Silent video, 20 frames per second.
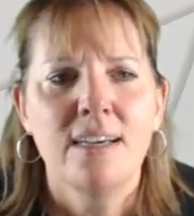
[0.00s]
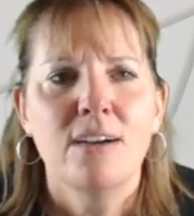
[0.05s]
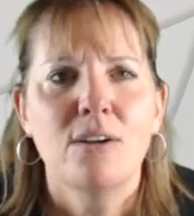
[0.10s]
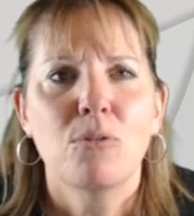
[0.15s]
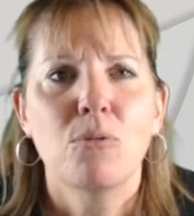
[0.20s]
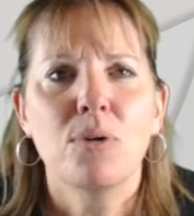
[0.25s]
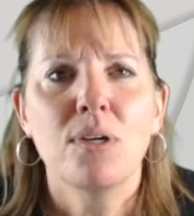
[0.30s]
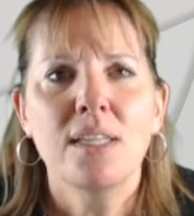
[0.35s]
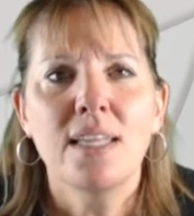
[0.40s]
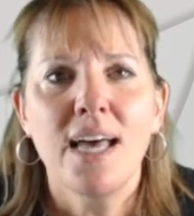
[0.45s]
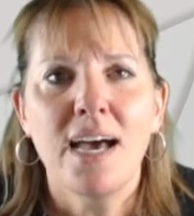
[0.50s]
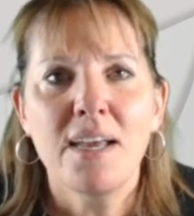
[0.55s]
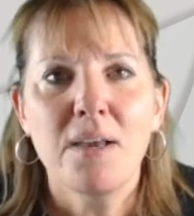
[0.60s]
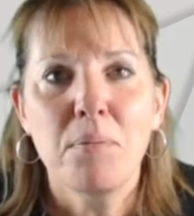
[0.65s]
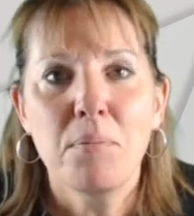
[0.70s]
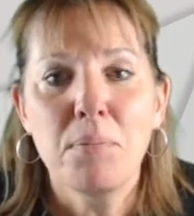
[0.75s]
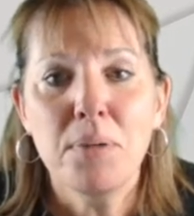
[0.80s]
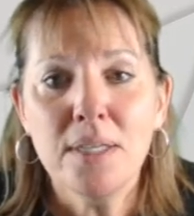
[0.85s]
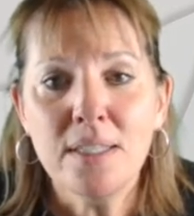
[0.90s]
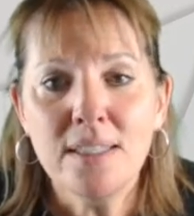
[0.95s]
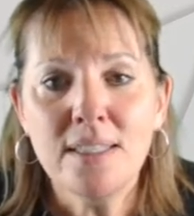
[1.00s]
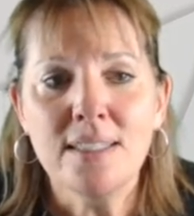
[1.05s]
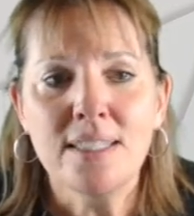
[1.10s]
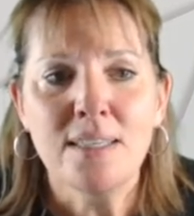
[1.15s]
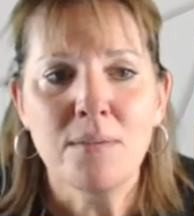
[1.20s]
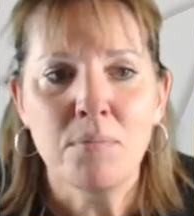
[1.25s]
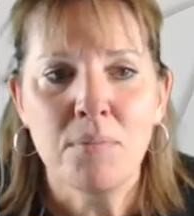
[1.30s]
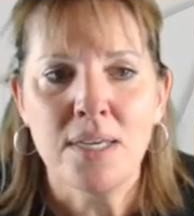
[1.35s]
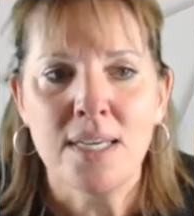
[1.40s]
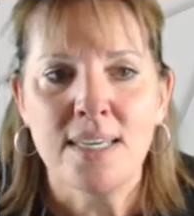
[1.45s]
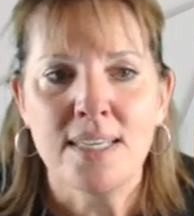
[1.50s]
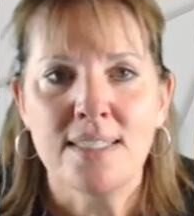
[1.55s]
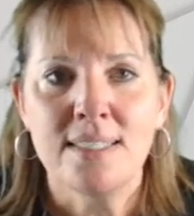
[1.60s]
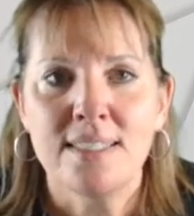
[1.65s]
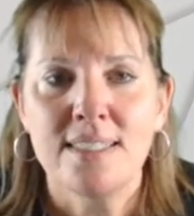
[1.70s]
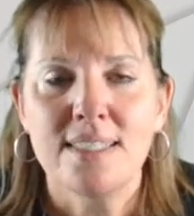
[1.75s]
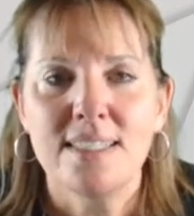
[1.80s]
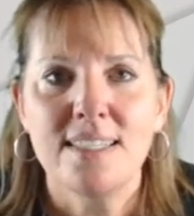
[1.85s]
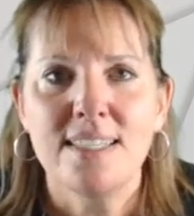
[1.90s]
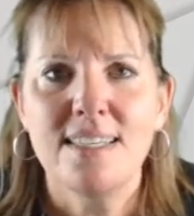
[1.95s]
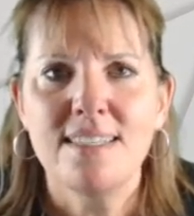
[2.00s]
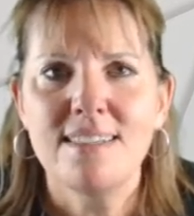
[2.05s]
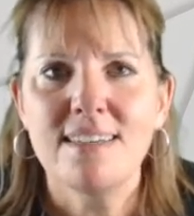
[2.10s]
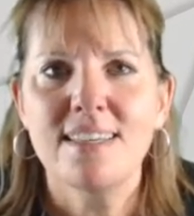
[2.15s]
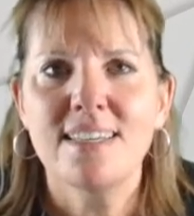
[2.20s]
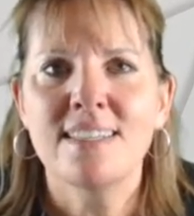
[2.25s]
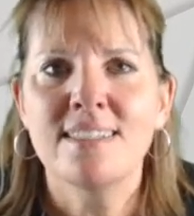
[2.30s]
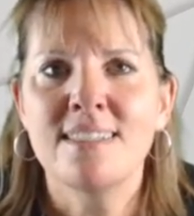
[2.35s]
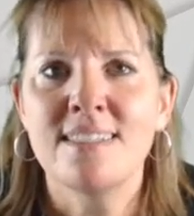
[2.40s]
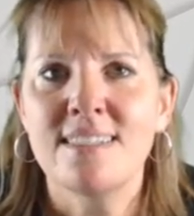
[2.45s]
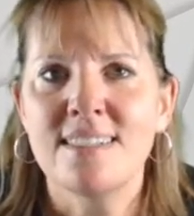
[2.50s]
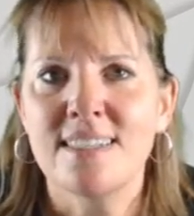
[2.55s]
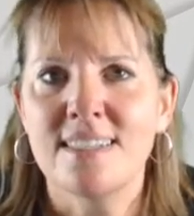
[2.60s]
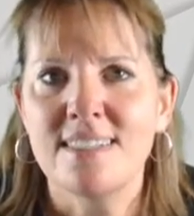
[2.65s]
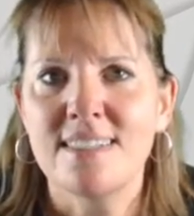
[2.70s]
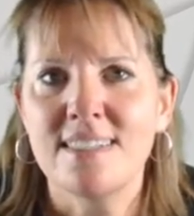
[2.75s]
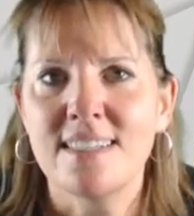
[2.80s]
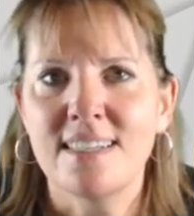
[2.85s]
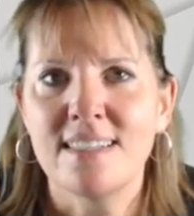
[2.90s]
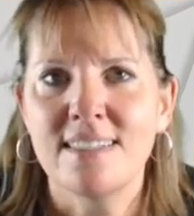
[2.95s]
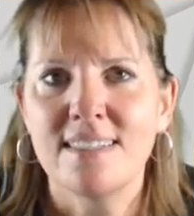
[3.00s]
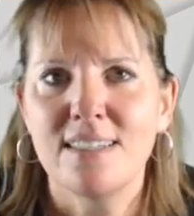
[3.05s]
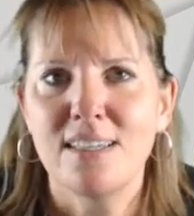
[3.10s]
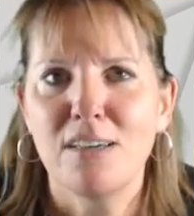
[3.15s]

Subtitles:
Reliability means, is it consistent?